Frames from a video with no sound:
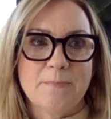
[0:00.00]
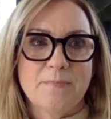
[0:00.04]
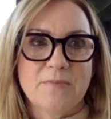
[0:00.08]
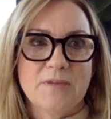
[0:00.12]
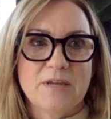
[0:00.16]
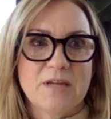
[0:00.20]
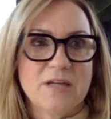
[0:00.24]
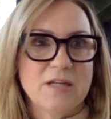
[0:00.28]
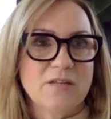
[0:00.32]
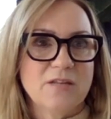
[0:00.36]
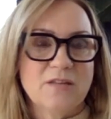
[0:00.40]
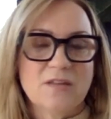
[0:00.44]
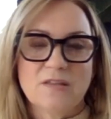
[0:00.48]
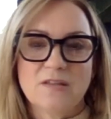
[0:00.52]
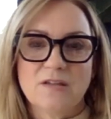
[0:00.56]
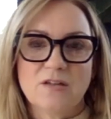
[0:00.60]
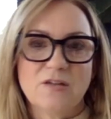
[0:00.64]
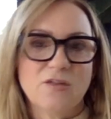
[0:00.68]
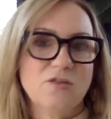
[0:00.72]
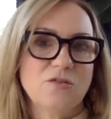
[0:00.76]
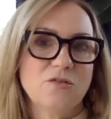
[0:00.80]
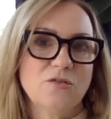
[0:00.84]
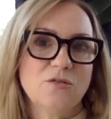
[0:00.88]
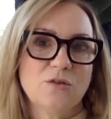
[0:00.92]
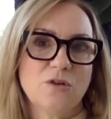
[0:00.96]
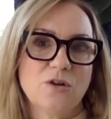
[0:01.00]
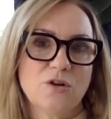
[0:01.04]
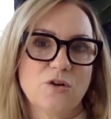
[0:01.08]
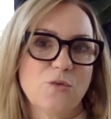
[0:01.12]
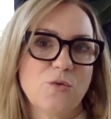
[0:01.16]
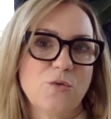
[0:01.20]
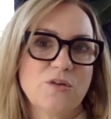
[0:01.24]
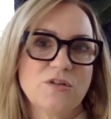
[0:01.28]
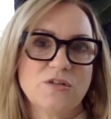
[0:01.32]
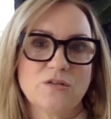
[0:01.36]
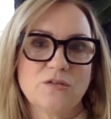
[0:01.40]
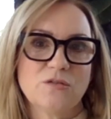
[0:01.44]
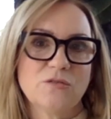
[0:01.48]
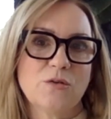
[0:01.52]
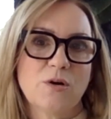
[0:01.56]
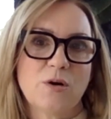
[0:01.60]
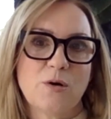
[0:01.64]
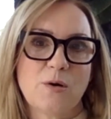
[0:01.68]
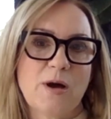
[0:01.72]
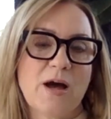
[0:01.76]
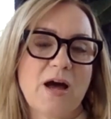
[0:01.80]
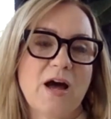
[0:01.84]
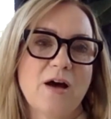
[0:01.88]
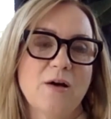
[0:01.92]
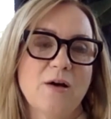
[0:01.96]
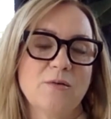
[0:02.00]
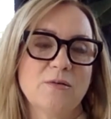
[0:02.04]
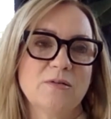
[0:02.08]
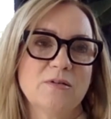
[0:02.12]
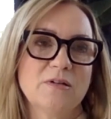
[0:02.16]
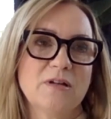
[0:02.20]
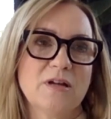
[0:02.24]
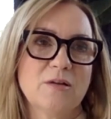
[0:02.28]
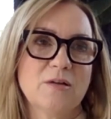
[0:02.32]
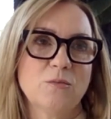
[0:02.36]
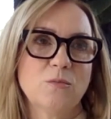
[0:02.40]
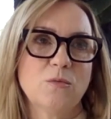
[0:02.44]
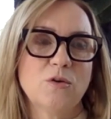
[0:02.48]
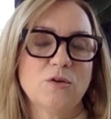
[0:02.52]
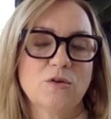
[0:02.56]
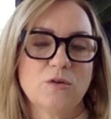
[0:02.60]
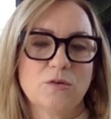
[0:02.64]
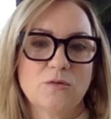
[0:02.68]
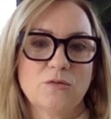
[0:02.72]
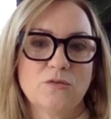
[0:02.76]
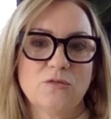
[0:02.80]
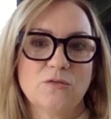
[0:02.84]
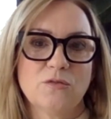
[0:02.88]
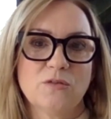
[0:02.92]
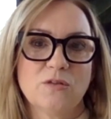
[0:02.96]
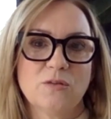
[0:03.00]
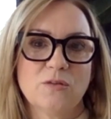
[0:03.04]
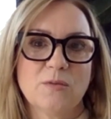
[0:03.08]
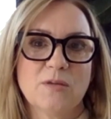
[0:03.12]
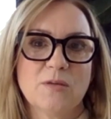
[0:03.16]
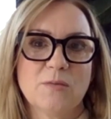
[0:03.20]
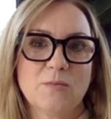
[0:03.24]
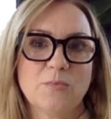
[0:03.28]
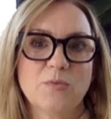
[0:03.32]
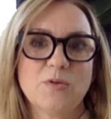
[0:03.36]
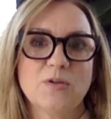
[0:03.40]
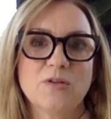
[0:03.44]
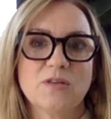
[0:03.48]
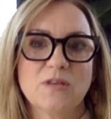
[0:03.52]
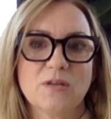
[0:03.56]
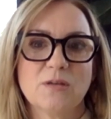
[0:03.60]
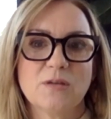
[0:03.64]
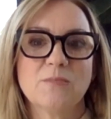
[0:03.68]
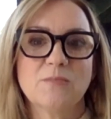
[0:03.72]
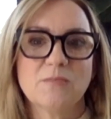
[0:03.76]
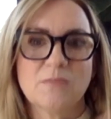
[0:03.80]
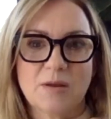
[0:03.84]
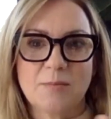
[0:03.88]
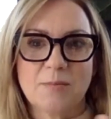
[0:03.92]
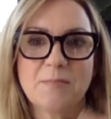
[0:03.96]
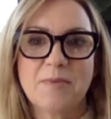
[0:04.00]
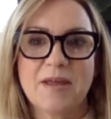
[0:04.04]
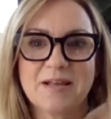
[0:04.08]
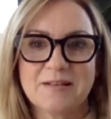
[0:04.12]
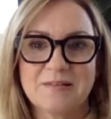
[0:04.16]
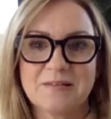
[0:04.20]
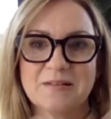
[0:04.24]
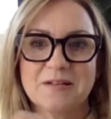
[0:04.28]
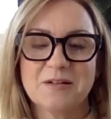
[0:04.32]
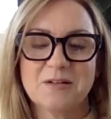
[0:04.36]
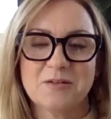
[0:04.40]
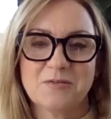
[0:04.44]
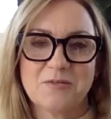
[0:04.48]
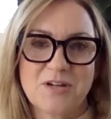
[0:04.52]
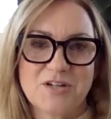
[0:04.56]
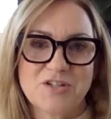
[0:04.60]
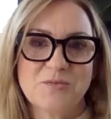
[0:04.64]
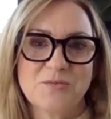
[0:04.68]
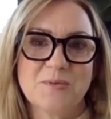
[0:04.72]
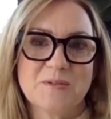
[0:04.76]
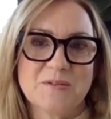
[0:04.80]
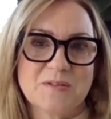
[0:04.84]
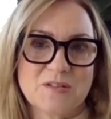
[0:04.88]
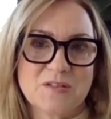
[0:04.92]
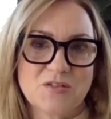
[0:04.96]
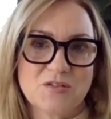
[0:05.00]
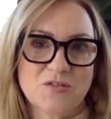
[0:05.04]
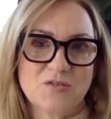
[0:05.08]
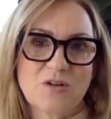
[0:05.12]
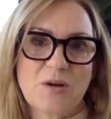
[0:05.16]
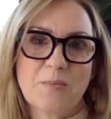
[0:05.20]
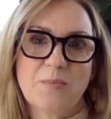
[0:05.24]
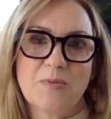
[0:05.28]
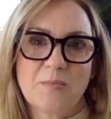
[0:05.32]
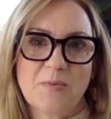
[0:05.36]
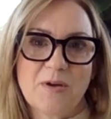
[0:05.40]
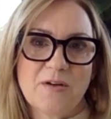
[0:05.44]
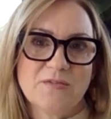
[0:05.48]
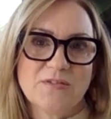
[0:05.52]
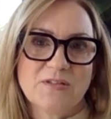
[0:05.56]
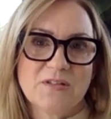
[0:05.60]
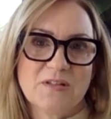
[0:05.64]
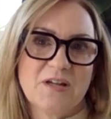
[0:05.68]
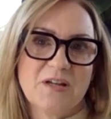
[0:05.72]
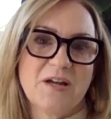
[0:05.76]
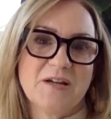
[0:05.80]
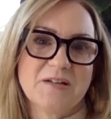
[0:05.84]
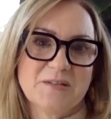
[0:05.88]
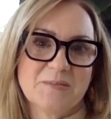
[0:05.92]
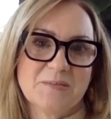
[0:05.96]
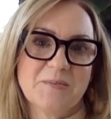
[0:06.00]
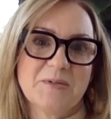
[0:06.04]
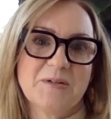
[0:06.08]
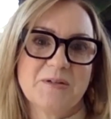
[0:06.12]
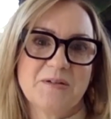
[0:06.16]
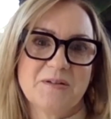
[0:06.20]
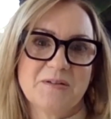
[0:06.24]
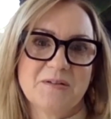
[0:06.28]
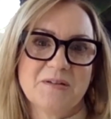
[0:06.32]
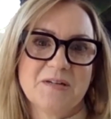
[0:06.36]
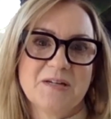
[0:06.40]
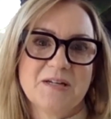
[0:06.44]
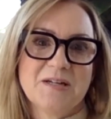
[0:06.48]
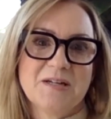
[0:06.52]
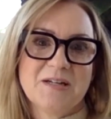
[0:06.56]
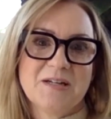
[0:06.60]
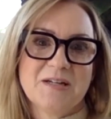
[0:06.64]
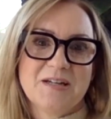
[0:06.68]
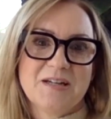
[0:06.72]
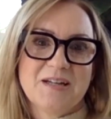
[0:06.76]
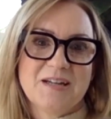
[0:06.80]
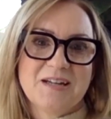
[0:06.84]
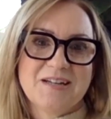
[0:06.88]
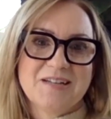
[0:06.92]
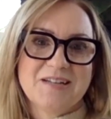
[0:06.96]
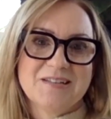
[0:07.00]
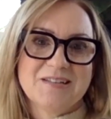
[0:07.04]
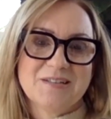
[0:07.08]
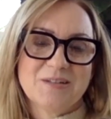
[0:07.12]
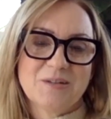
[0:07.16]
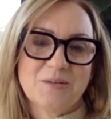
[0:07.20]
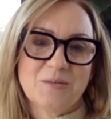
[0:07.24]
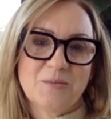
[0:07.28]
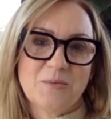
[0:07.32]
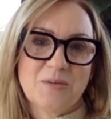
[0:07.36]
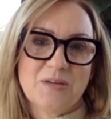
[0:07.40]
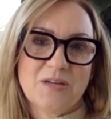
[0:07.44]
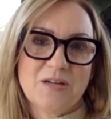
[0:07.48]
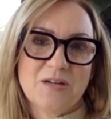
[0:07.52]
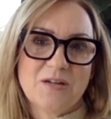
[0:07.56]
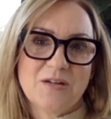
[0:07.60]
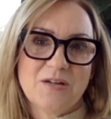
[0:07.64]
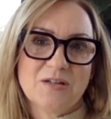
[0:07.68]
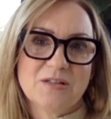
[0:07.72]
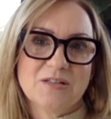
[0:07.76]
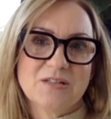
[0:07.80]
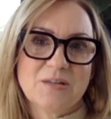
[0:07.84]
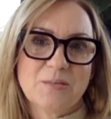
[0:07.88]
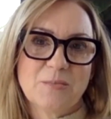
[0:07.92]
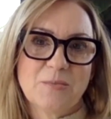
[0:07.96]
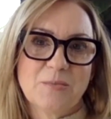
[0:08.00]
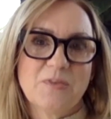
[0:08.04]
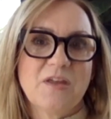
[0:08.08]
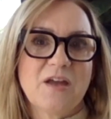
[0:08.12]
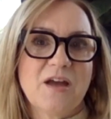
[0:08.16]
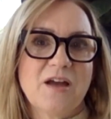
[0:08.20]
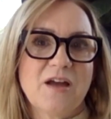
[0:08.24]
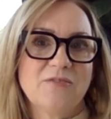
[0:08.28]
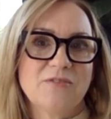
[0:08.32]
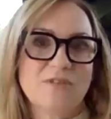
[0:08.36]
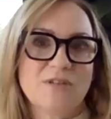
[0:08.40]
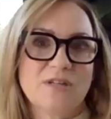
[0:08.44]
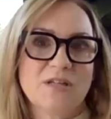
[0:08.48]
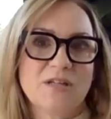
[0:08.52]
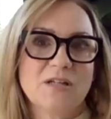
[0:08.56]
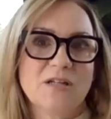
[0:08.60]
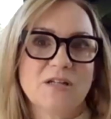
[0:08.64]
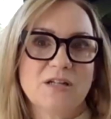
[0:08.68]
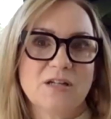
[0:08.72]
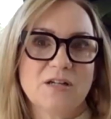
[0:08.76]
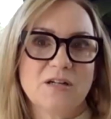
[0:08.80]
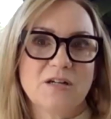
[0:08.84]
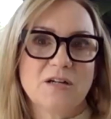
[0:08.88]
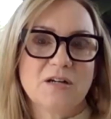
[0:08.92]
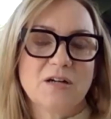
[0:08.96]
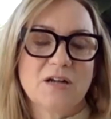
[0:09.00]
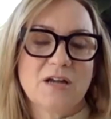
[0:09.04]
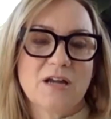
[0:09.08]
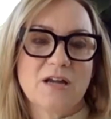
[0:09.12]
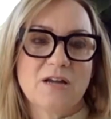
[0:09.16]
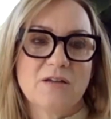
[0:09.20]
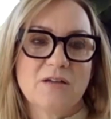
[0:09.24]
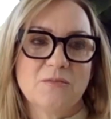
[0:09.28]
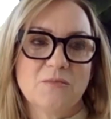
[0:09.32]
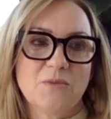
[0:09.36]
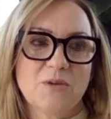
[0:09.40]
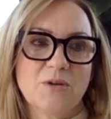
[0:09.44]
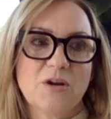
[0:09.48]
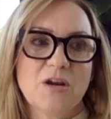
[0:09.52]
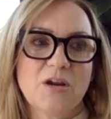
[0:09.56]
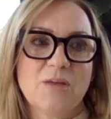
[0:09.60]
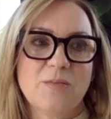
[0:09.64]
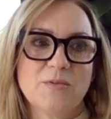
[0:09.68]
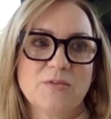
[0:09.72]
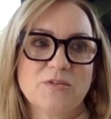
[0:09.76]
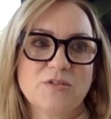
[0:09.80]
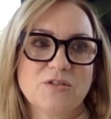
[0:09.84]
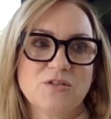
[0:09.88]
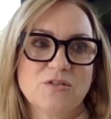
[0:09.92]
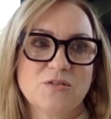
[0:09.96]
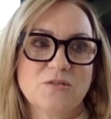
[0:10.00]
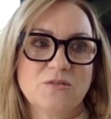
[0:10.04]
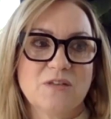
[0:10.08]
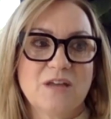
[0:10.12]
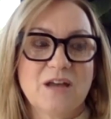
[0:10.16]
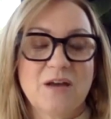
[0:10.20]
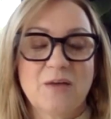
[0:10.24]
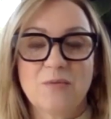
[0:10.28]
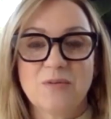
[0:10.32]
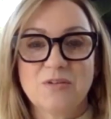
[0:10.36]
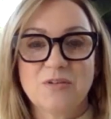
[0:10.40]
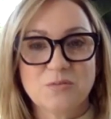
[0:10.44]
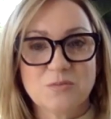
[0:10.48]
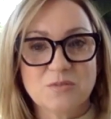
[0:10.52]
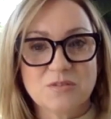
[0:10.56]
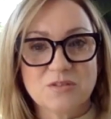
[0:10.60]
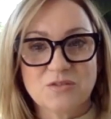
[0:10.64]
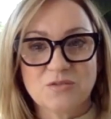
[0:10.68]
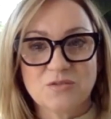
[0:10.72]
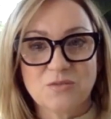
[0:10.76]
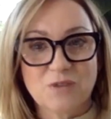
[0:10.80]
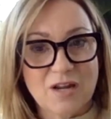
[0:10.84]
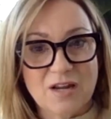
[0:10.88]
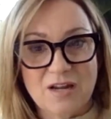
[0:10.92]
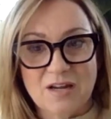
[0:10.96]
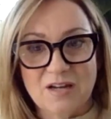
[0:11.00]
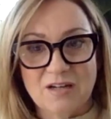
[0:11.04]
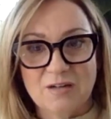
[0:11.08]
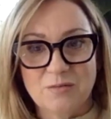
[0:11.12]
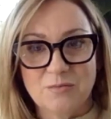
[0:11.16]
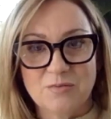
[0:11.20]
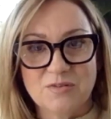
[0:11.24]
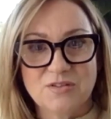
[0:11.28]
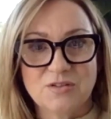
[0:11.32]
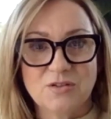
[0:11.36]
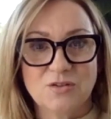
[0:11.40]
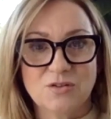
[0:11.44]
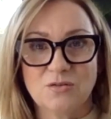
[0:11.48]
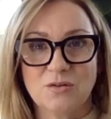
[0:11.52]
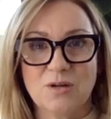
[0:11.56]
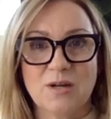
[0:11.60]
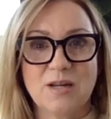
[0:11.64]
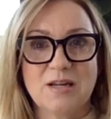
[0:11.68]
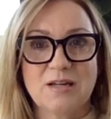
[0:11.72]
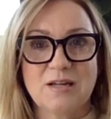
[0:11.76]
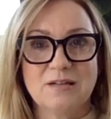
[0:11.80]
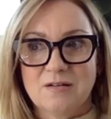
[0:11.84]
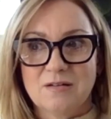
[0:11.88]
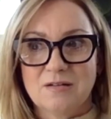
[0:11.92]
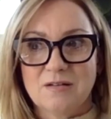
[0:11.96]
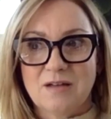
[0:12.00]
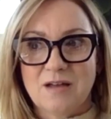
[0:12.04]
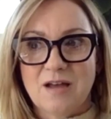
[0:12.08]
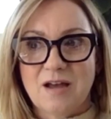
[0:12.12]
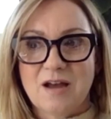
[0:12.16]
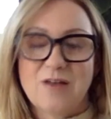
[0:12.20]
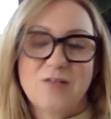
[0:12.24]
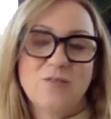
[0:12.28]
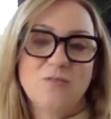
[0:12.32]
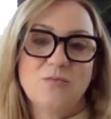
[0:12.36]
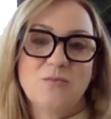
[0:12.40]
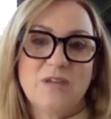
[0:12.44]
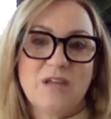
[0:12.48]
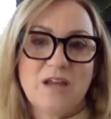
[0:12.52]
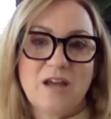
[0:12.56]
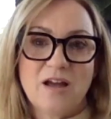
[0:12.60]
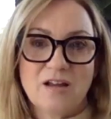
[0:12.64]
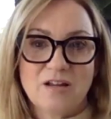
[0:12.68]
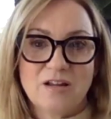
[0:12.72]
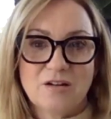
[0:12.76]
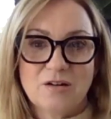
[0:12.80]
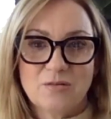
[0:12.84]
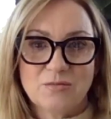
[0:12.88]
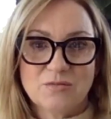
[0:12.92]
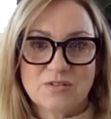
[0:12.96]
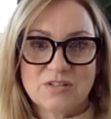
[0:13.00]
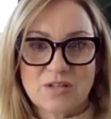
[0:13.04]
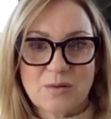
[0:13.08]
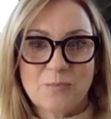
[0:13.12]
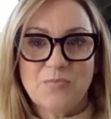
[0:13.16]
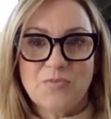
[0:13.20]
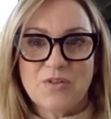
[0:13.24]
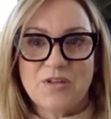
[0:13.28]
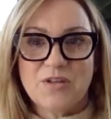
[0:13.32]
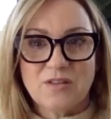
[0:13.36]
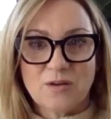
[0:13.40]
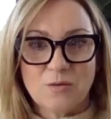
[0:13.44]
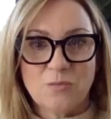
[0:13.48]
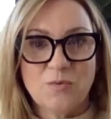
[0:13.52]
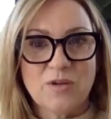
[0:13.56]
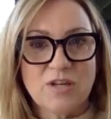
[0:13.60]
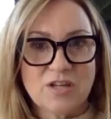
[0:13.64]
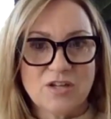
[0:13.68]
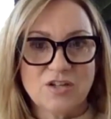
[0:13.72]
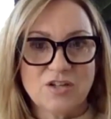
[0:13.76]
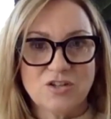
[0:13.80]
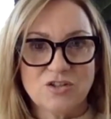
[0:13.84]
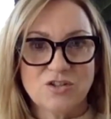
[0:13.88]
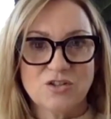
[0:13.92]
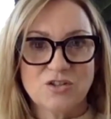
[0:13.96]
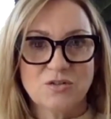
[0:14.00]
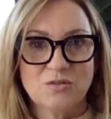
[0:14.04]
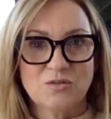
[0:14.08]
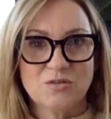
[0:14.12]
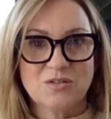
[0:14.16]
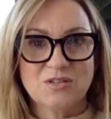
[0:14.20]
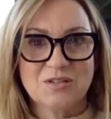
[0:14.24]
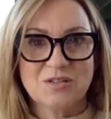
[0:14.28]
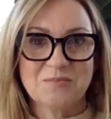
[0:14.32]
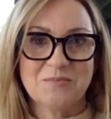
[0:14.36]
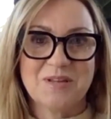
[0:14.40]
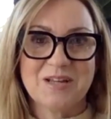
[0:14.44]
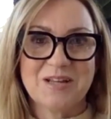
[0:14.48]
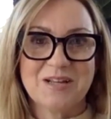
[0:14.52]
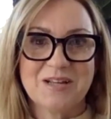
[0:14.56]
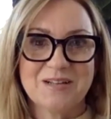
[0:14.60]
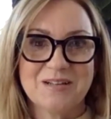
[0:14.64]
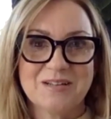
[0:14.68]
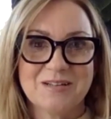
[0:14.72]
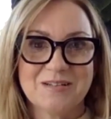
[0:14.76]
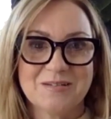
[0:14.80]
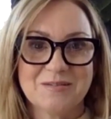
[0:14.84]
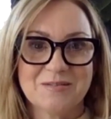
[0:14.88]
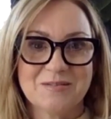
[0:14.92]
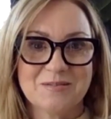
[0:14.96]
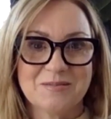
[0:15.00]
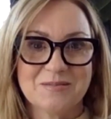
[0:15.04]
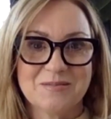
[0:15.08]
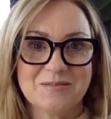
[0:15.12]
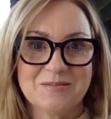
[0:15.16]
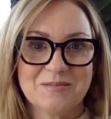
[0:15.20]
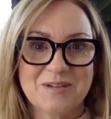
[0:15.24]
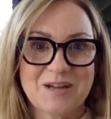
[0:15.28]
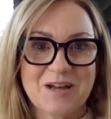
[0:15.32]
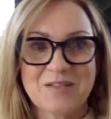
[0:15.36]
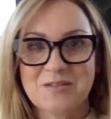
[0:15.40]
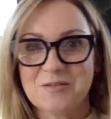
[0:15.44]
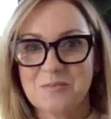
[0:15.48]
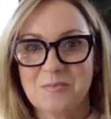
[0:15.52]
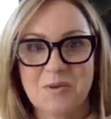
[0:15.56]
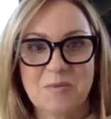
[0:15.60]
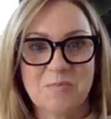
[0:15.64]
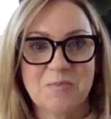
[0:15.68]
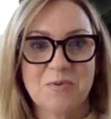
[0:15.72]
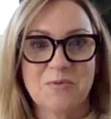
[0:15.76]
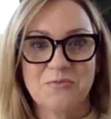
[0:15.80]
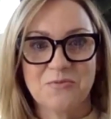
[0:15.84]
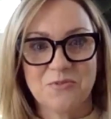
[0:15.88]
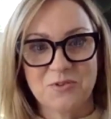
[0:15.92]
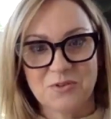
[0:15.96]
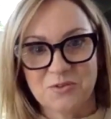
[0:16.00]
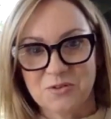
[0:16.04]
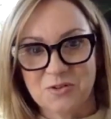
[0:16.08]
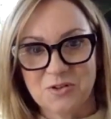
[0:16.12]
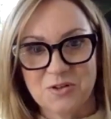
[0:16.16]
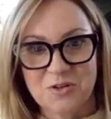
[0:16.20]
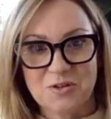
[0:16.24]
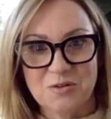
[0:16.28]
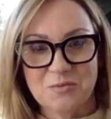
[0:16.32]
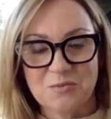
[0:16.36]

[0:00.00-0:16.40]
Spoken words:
Anything that you are going to throw out, and we'll go through them and put them and make little arrangements and drop them off to the hospital. And so we hooked up with Advocate here, and we were able to do that, which was great. It was a great, how do we have, something that we can do to make other people feel good.